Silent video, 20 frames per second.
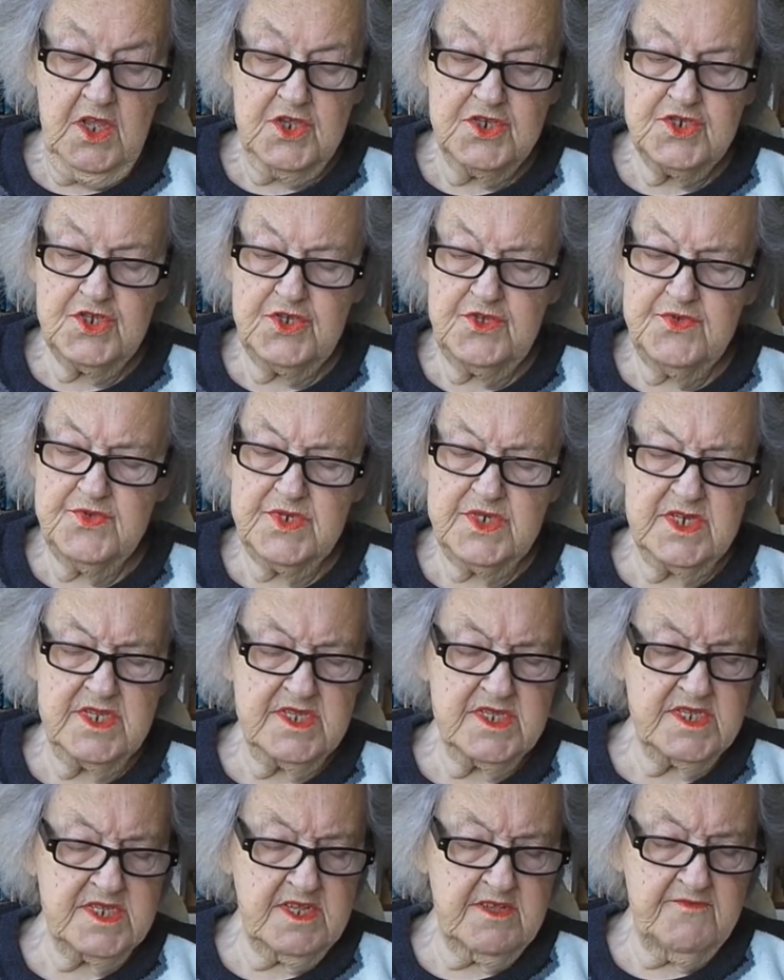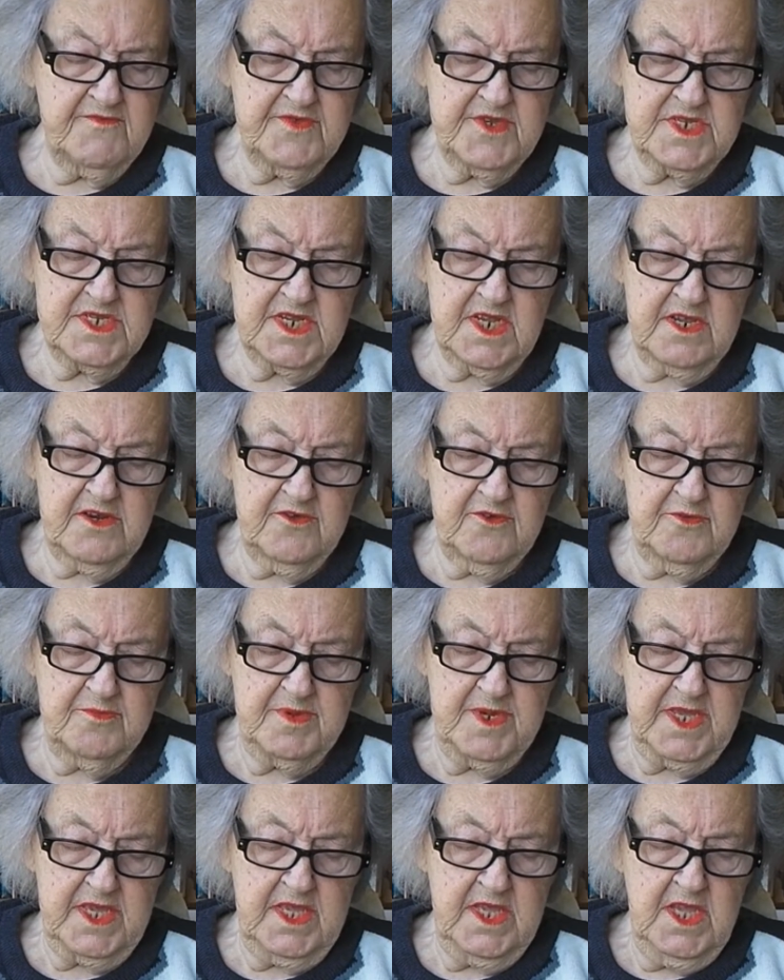She used to suffer
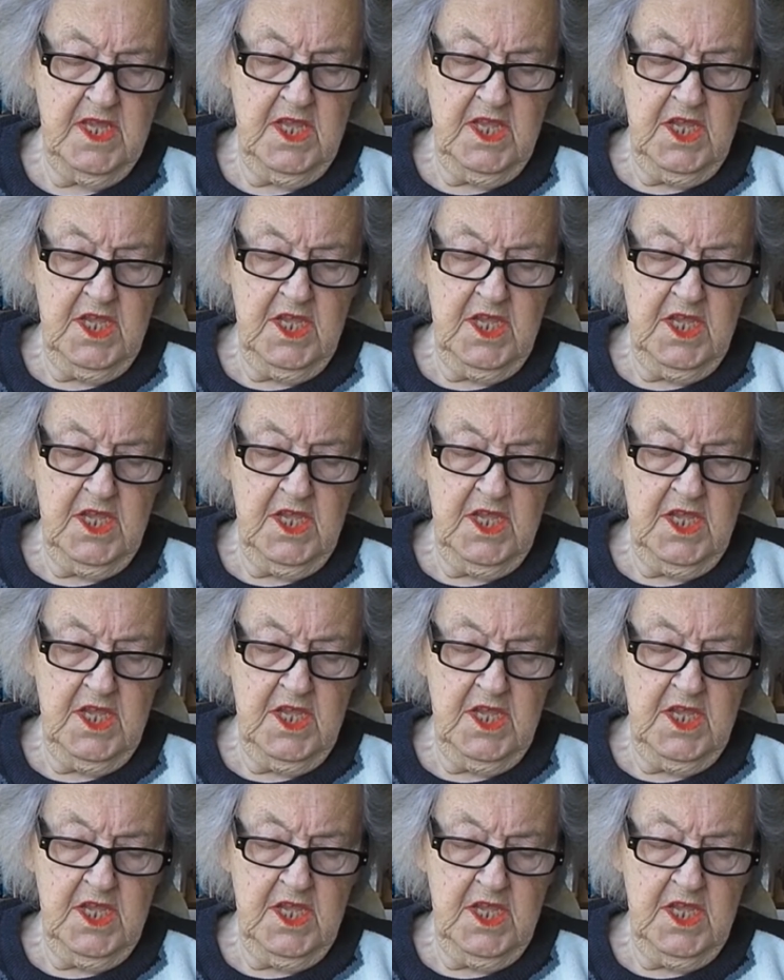terribly.